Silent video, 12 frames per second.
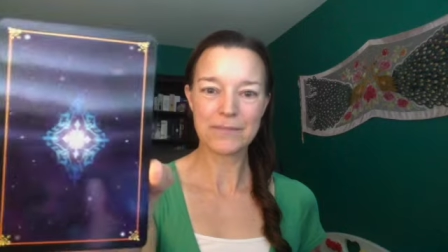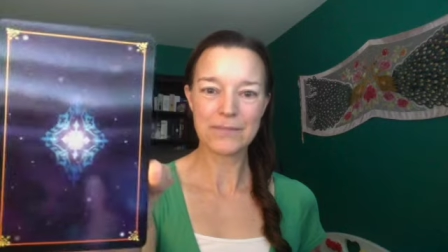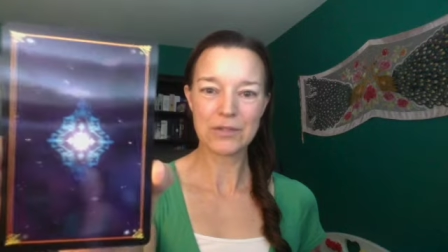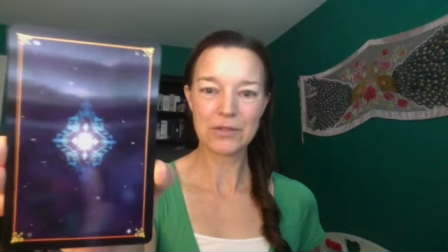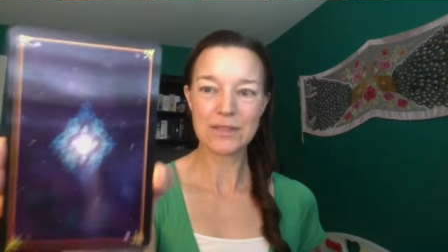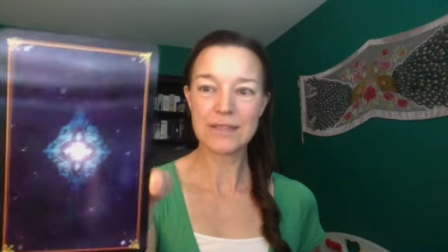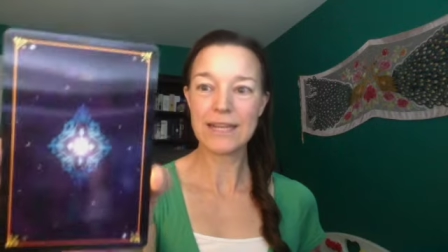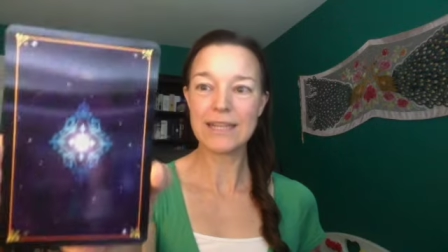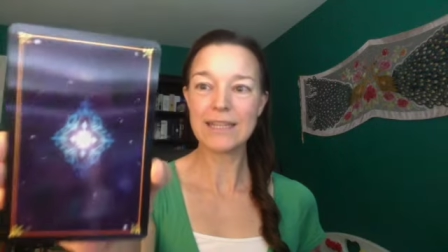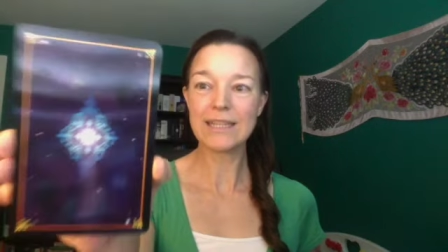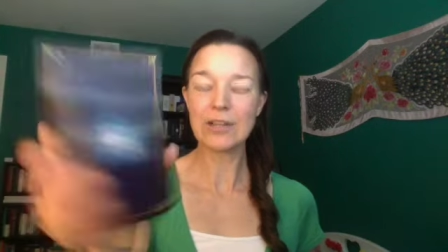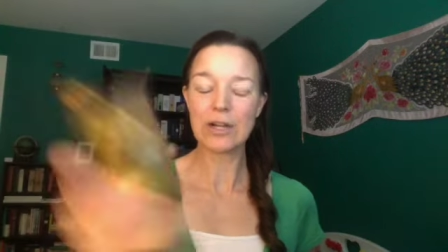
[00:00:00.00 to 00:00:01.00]
So
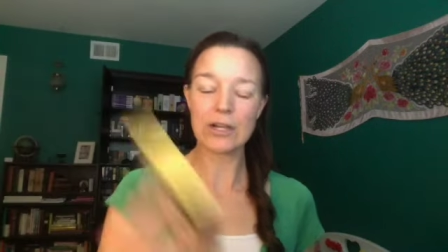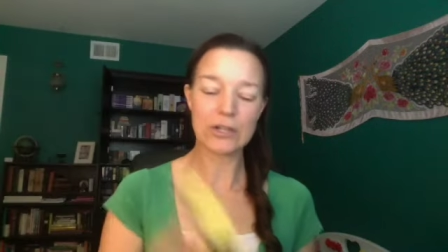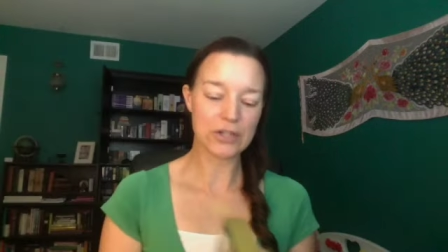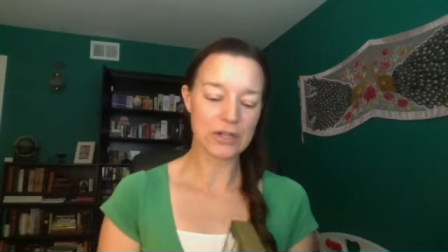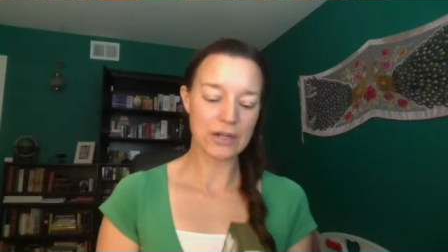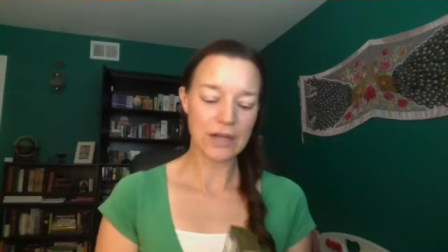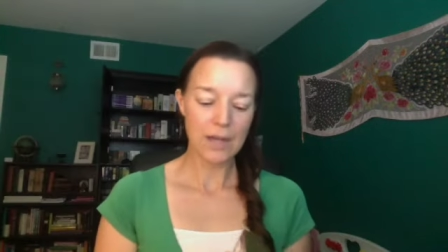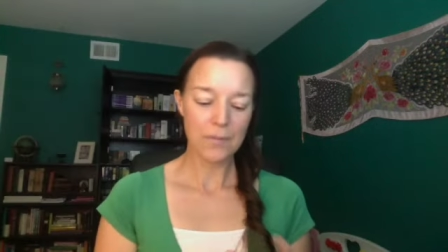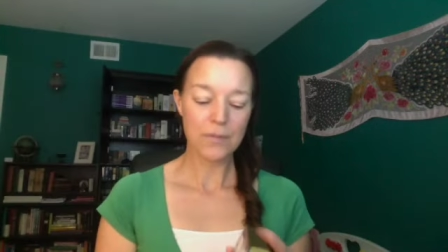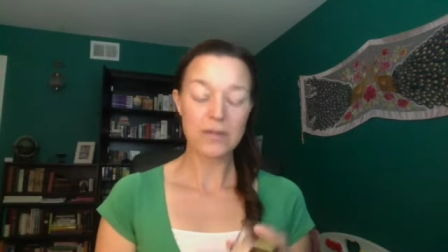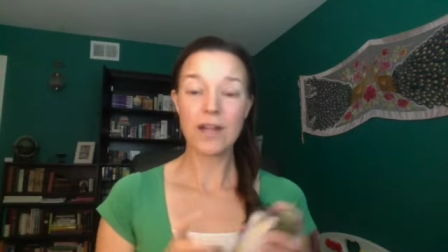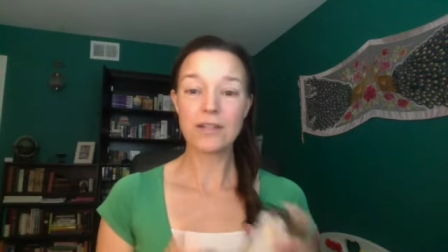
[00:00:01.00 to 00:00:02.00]
slightly larger,
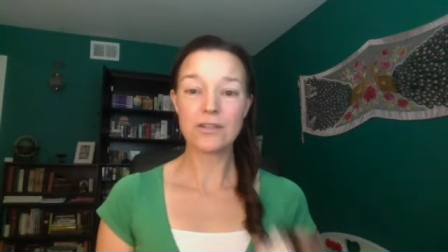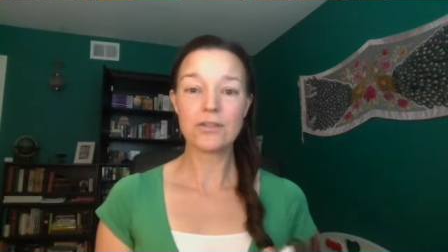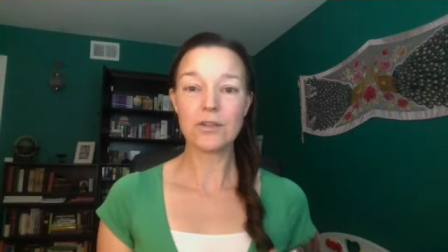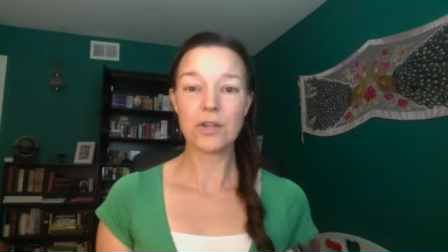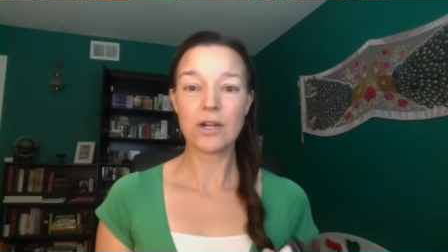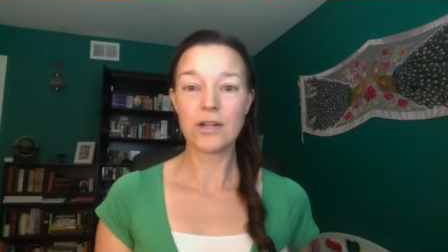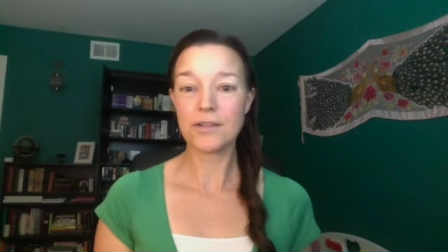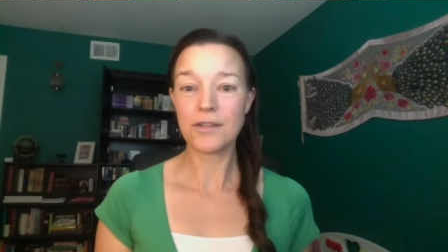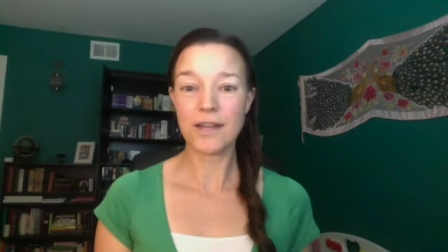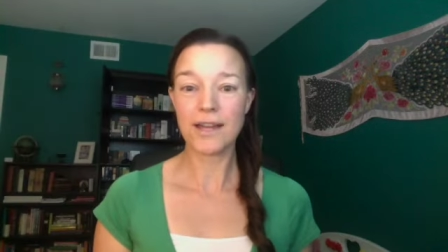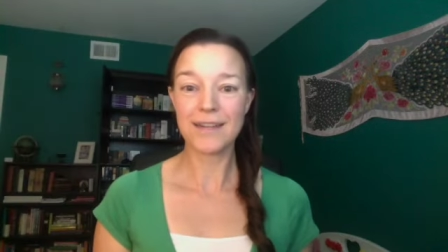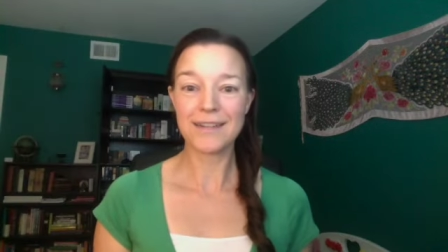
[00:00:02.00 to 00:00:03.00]
but not so large
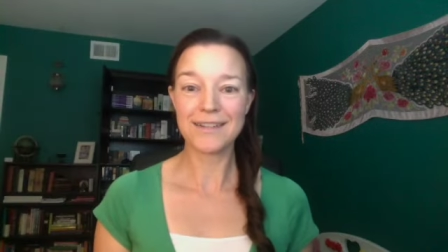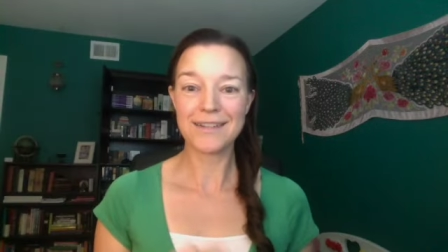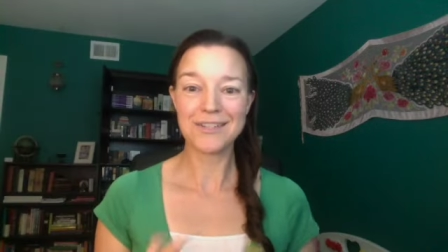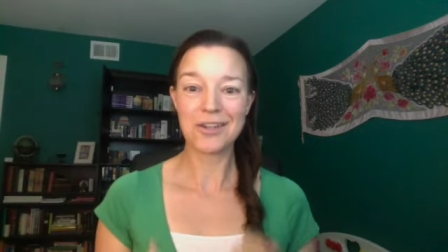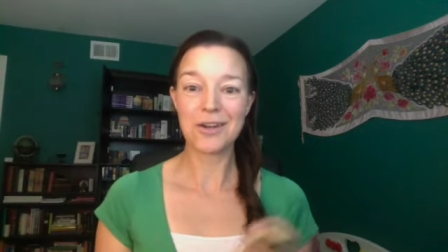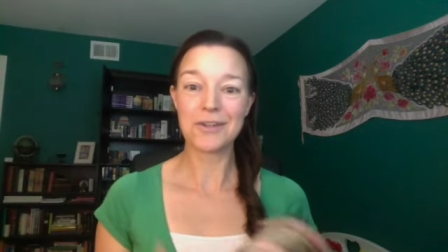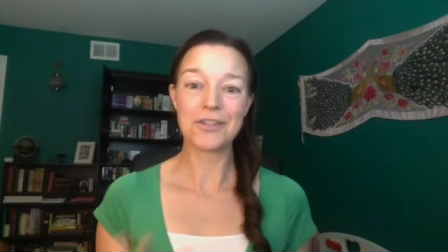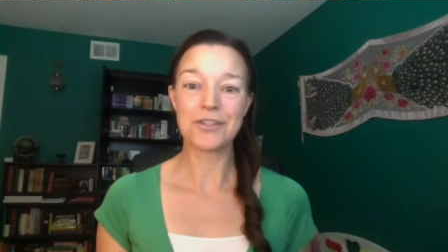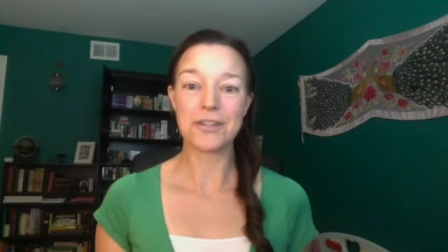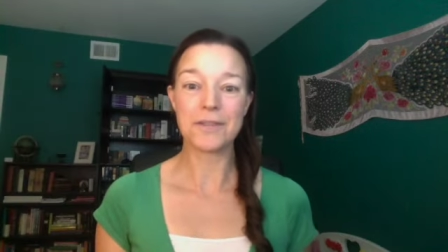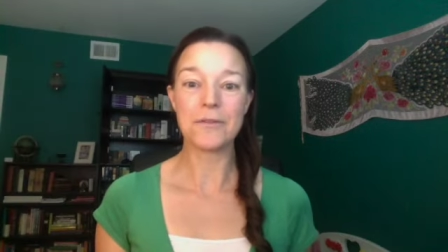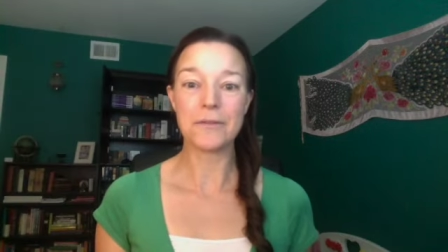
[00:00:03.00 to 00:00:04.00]
that it's hard to
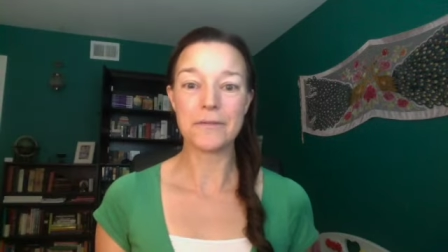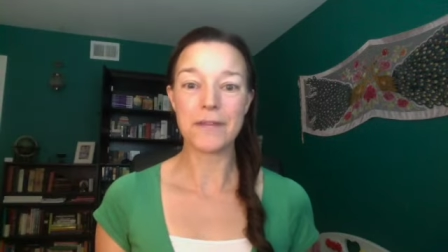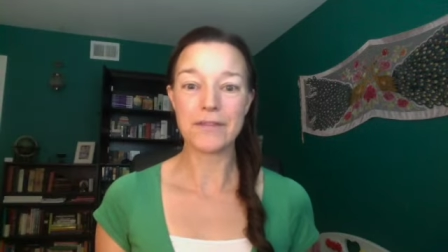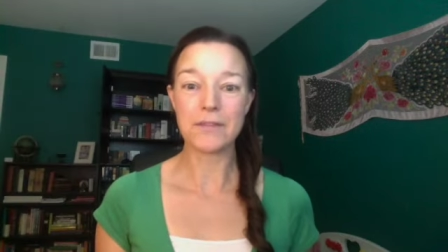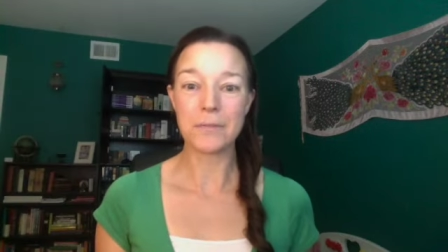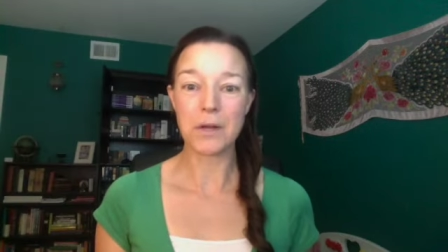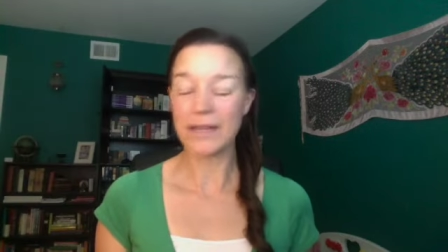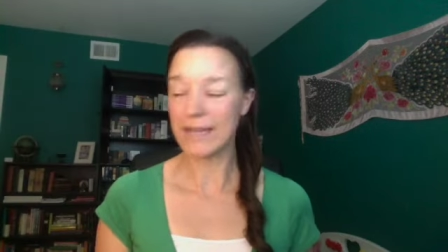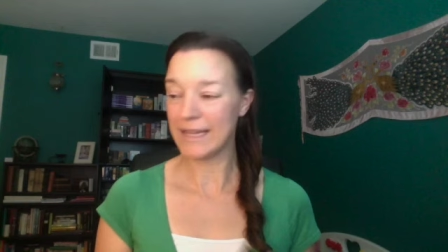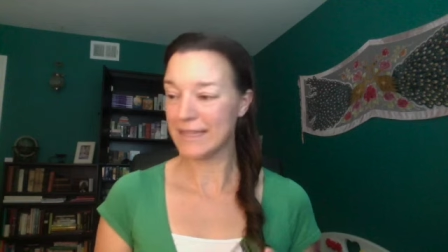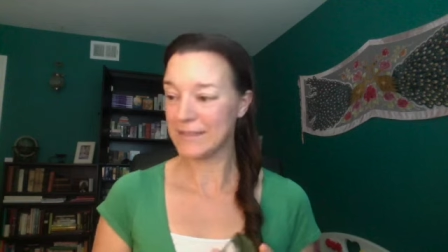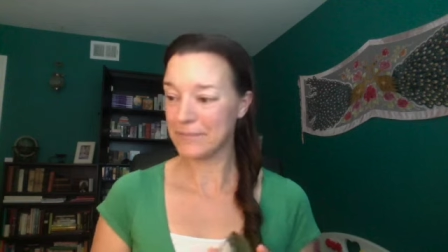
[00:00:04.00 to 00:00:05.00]
shuffle if you have small
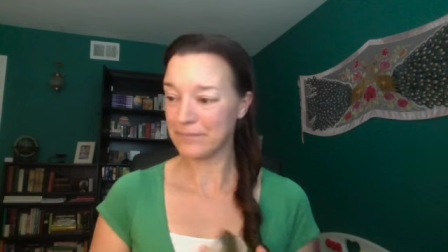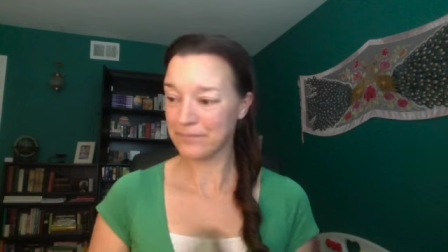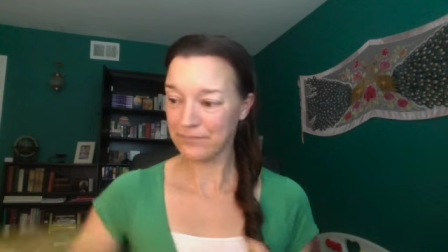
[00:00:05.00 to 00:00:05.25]
hands.